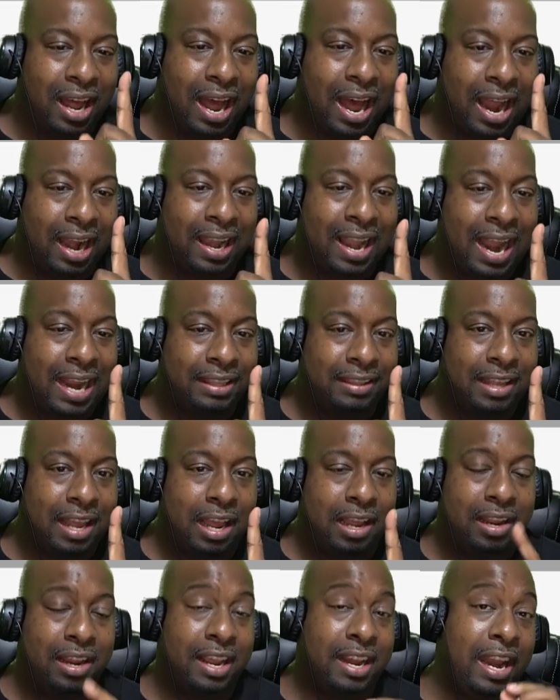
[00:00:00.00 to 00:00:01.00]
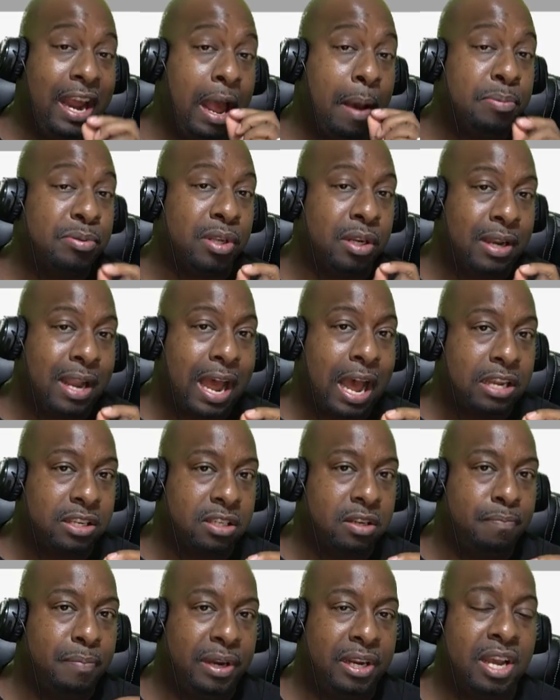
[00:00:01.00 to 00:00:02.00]
I like that and it helps a lot
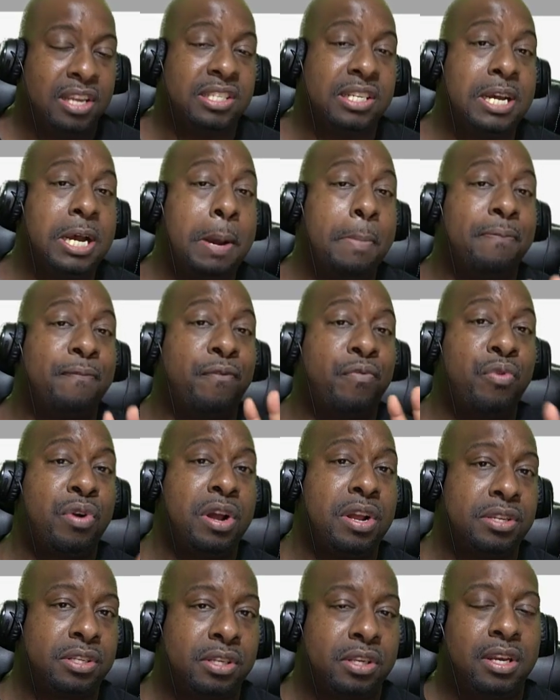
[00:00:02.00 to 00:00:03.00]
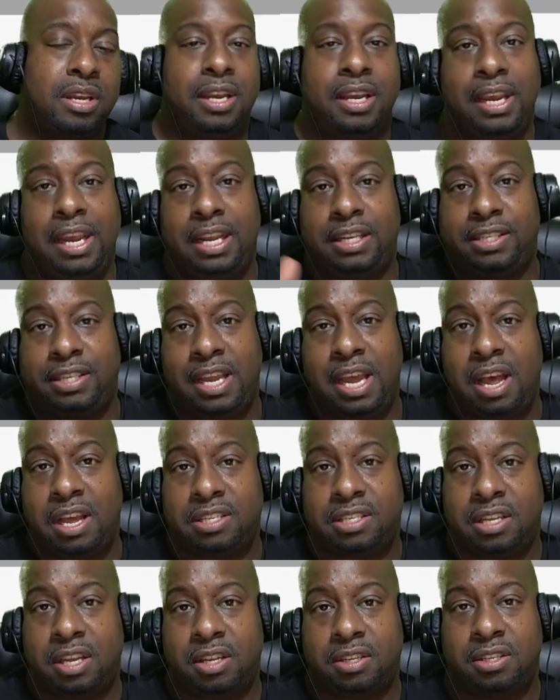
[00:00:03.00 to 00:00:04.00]
because up front, it
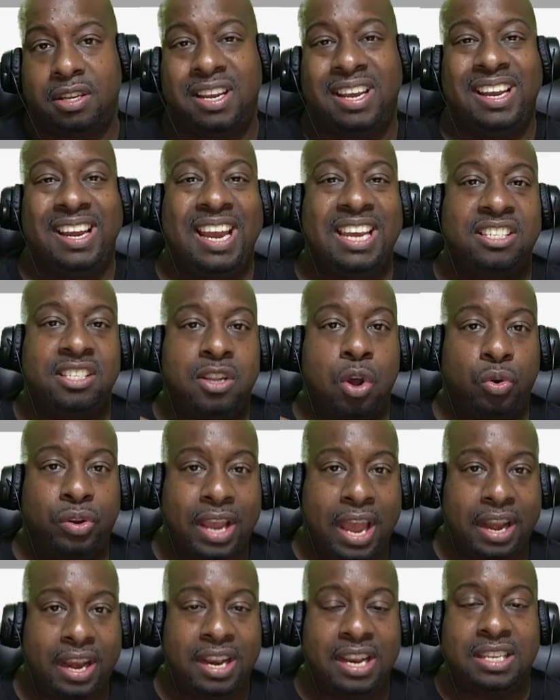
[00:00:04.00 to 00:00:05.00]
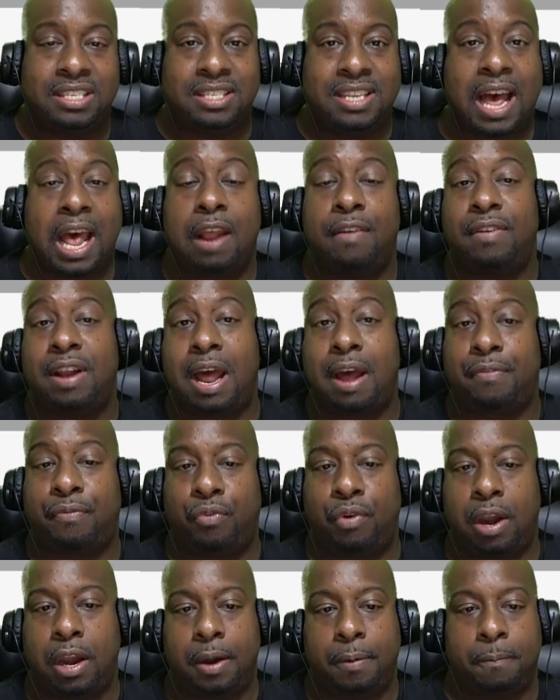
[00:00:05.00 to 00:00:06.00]
tells us it's located inside of an
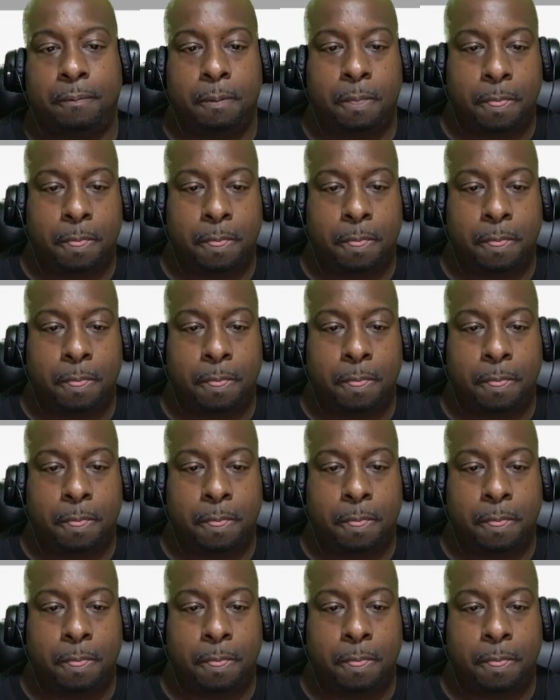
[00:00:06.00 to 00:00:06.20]
iframe.